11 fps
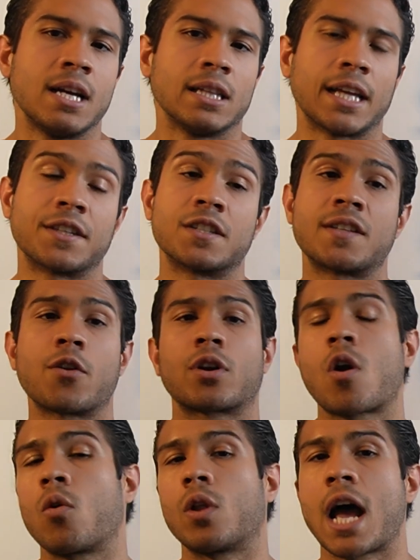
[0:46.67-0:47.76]
like the standard
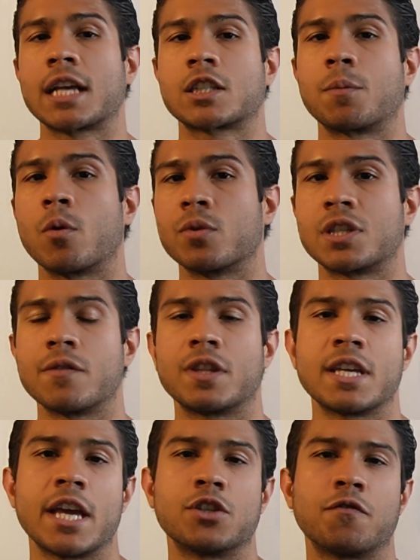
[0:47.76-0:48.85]
colonoscopy received at
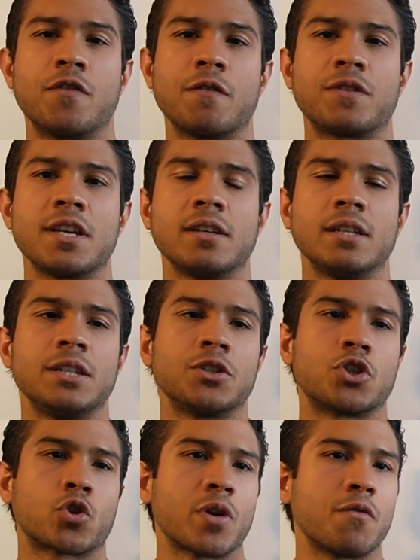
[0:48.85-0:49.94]
the age of 50 to
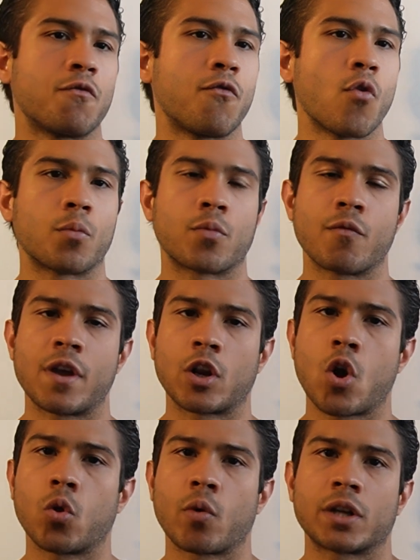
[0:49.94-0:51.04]
screen for and prevent
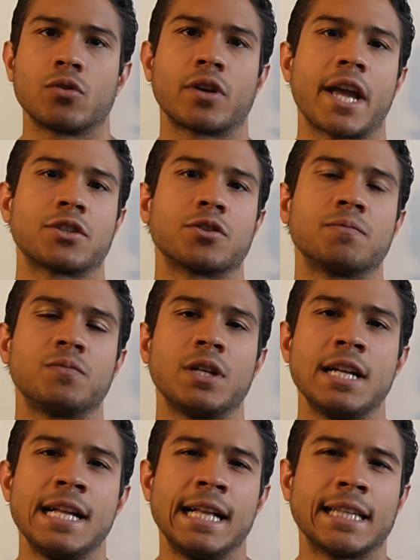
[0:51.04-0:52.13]
colorectal cancer,
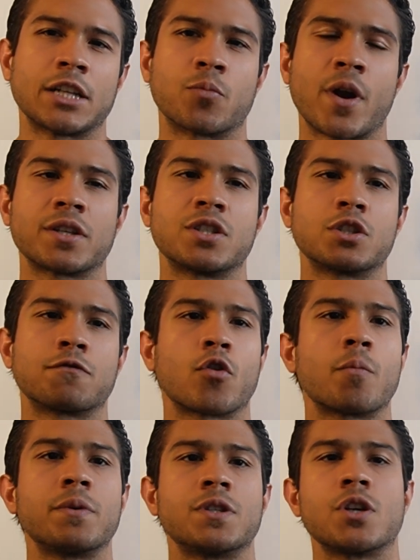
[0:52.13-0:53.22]
Dr. Bredesen's
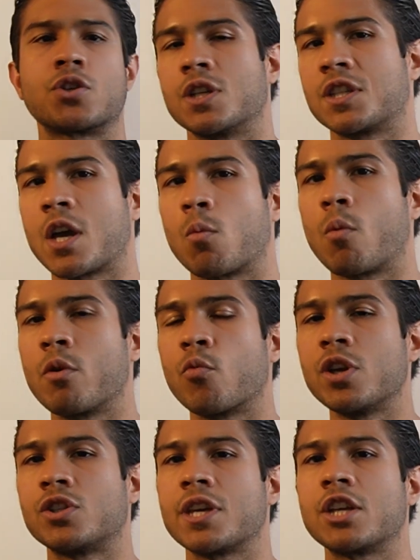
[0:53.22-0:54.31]
firm position is that when we
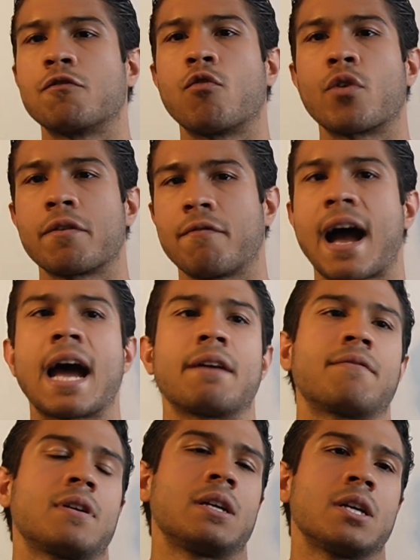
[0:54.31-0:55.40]
reach the age of
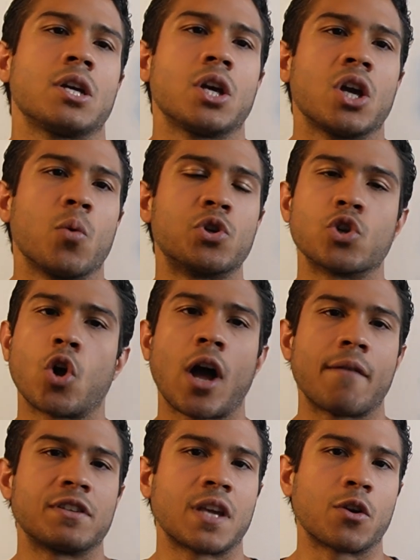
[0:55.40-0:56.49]
45, we should all
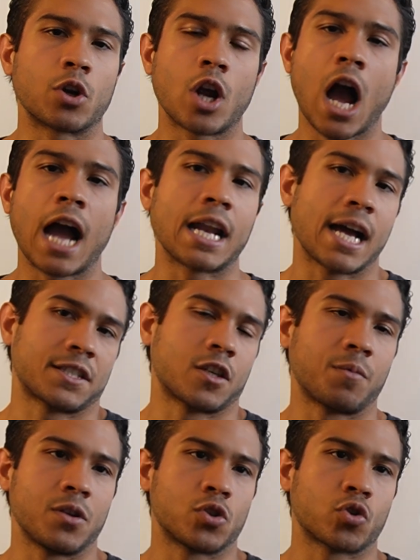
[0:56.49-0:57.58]
have a standard
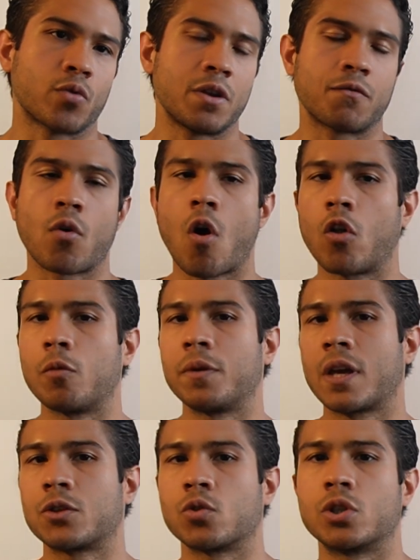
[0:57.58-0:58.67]
cognoscopy to screen for all the
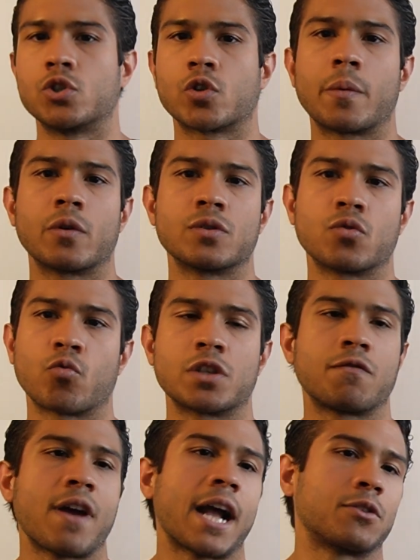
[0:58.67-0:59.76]
potential contributors and
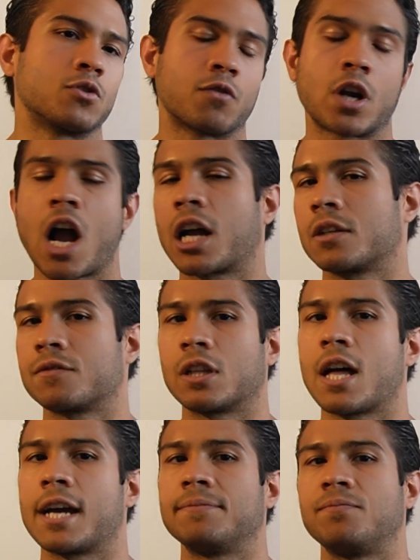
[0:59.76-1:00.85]
risk factors for cognitive
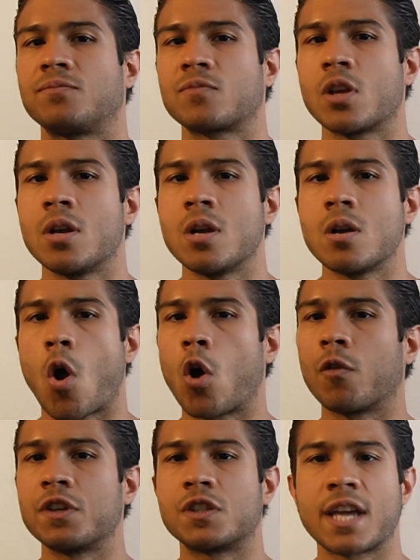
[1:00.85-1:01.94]
decline.
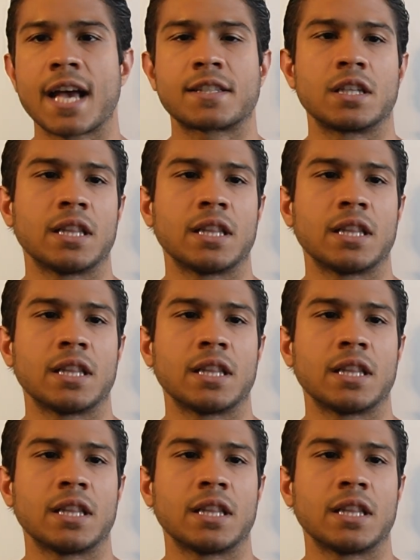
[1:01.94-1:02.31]
All these tests and